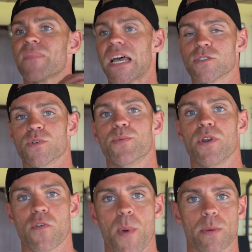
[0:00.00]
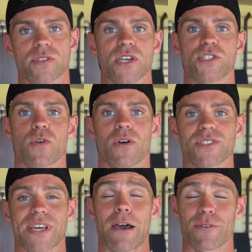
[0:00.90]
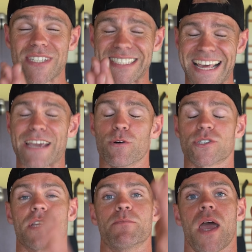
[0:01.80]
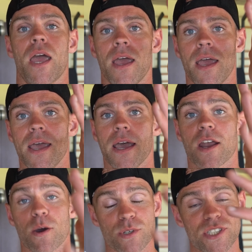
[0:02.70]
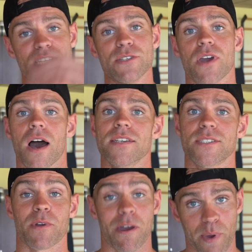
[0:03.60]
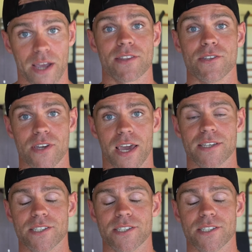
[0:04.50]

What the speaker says: As always, beautiful people, stay strong, stay healthy, stay awesome, and I will see you guys when I'm back in the UK.